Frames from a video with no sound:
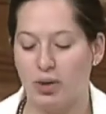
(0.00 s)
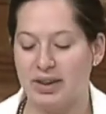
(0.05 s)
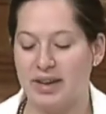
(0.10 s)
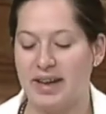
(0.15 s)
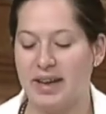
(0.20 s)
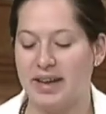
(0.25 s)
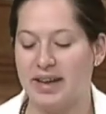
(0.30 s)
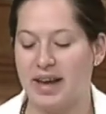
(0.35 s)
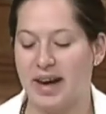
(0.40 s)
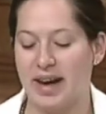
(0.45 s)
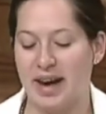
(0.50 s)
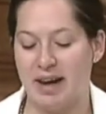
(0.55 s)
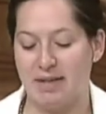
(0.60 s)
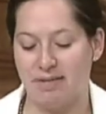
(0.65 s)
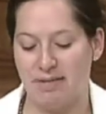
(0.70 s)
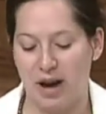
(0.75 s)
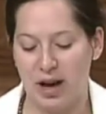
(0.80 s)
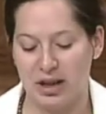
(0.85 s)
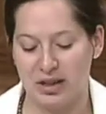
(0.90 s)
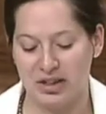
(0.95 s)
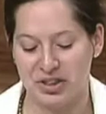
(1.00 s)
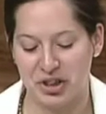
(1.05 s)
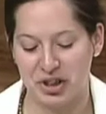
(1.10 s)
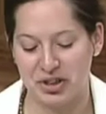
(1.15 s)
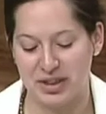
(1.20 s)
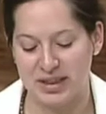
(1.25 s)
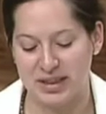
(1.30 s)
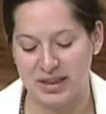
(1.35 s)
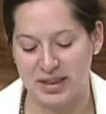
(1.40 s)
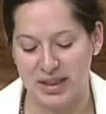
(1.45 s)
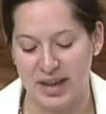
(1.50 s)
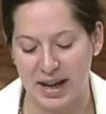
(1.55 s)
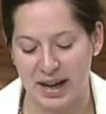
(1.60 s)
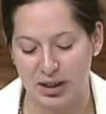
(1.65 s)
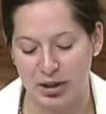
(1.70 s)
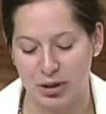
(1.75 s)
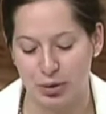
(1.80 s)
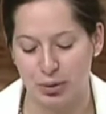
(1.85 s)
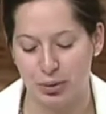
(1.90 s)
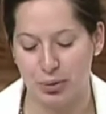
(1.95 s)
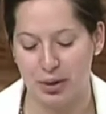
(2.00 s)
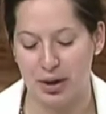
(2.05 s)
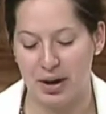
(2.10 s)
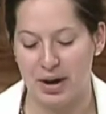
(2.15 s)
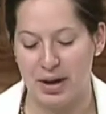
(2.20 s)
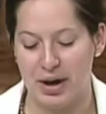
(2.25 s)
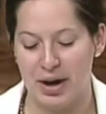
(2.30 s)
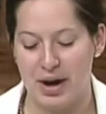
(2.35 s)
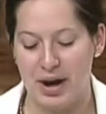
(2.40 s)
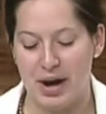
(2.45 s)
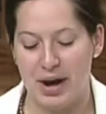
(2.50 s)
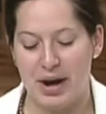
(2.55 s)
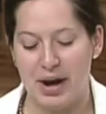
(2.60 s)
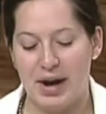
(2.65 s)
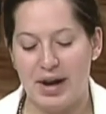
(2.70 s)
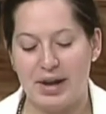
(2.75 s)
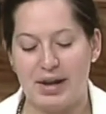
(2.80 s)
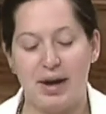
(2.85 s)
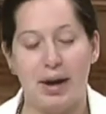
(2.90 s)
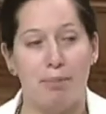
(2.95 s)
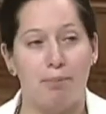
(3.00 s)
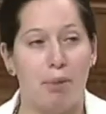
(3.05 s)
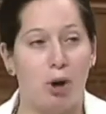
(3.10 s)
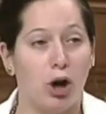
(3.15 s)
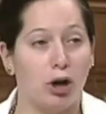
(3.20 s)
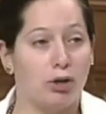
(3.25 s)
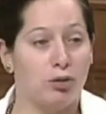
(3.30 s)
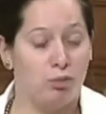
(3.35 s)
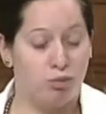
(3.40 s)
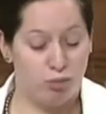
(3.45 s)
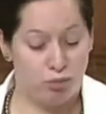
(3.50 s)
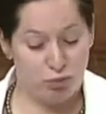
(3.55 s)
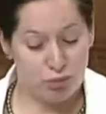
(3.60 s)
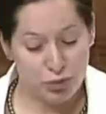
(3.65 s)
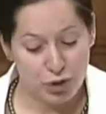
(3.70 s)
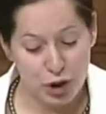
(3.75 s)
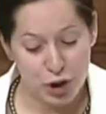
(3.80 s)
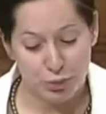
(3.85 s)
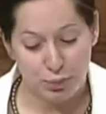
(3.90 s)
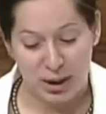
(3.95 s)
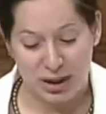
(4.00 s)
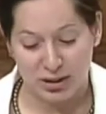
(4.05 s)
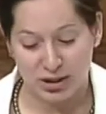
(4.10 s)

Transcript: For these two treaties, we're only at the signature stage.